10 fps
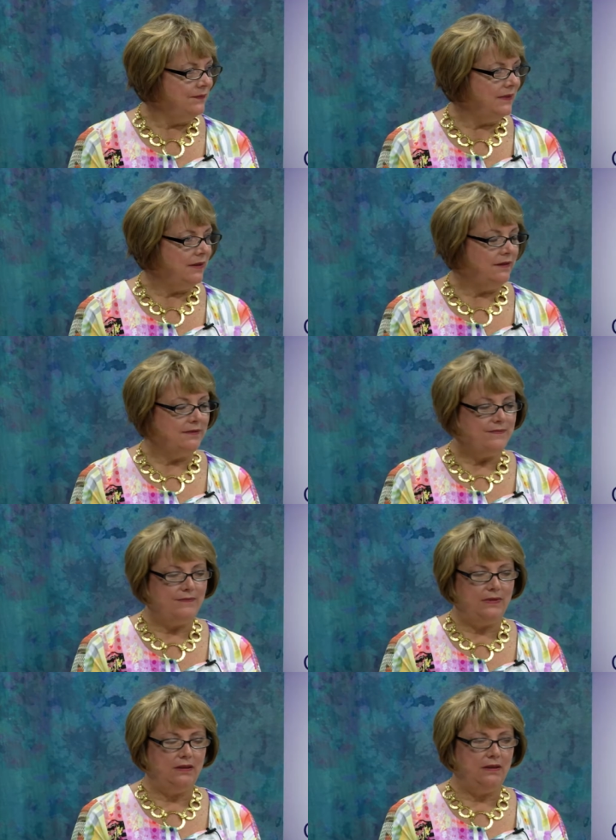
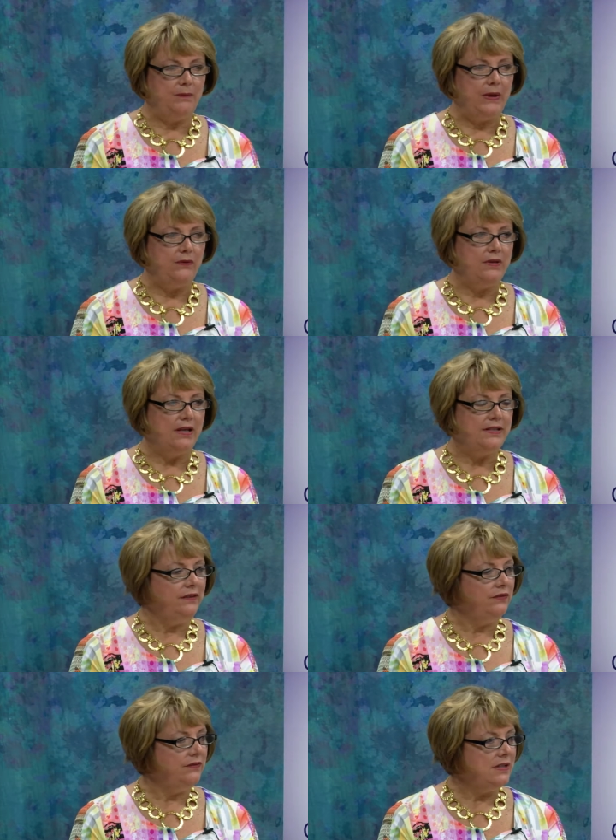um, and about
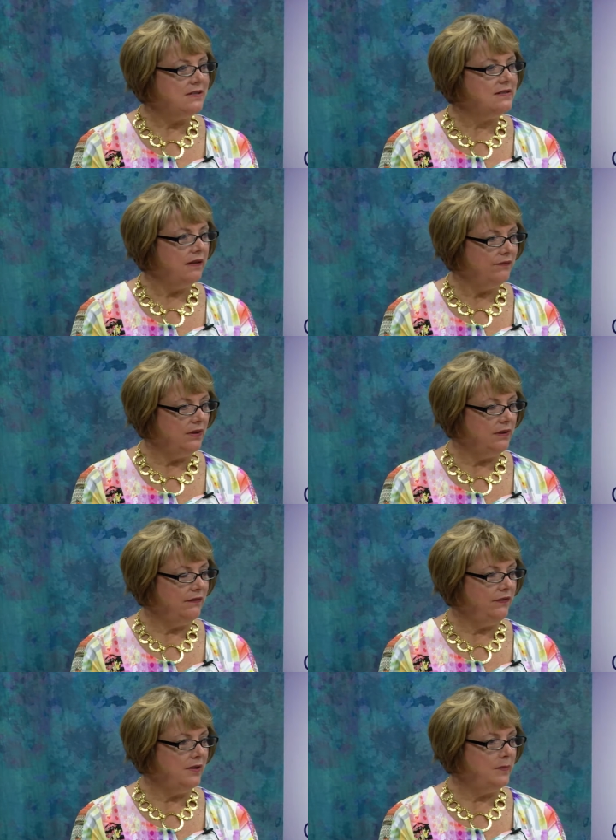nineteen fifty-seven,
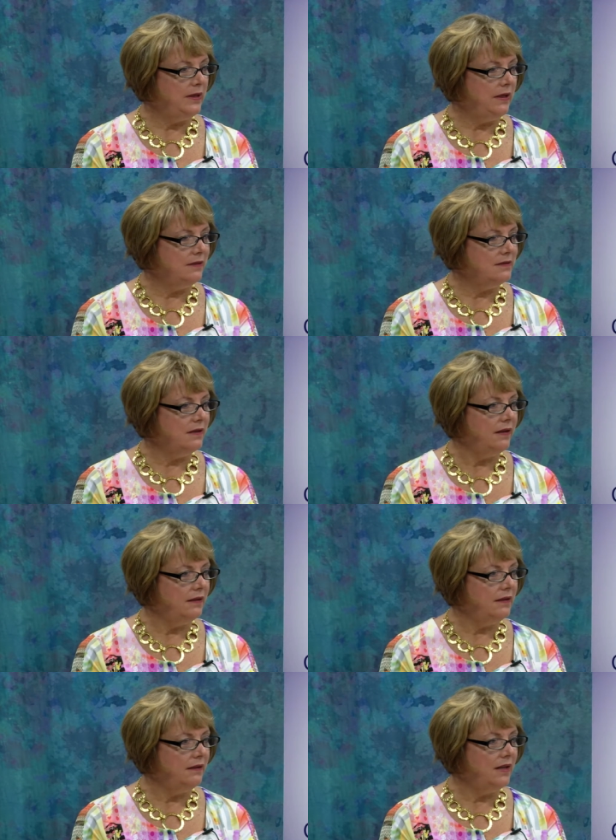the family had
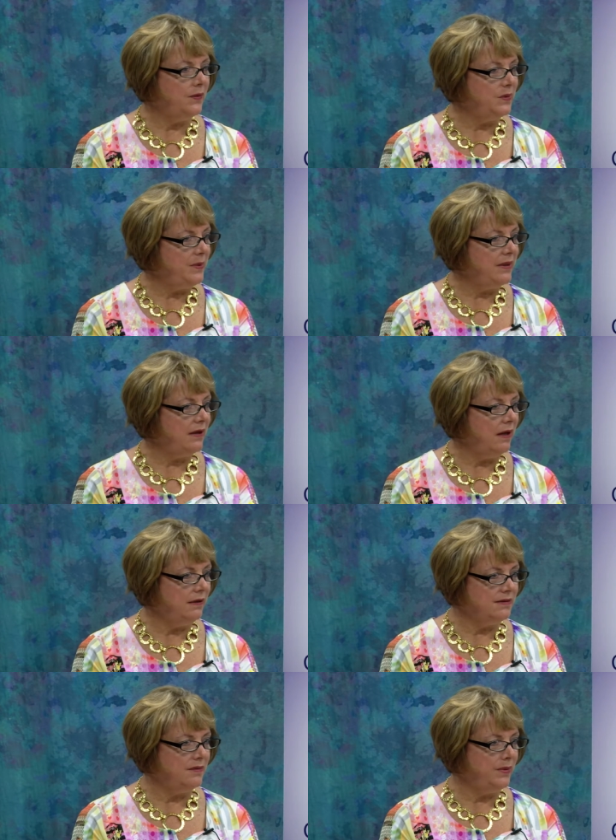decided that that would be the
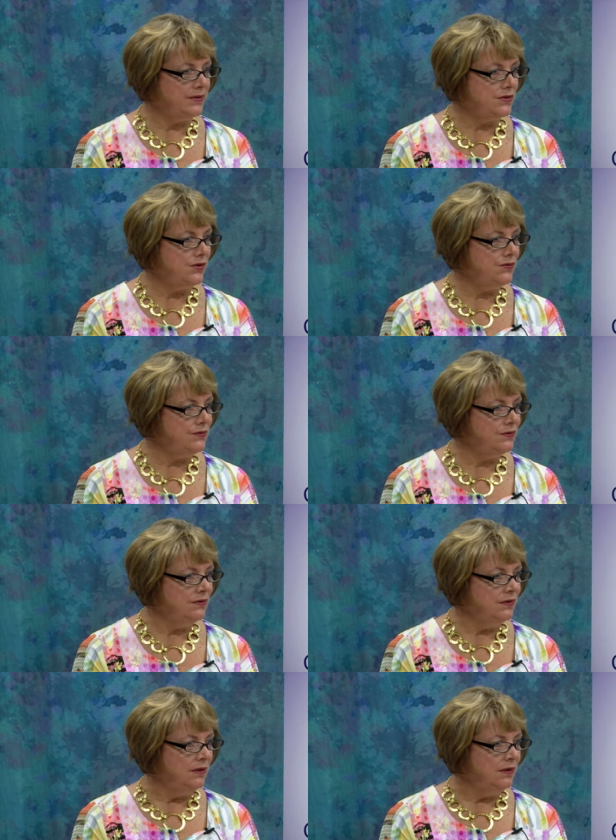highest and best use.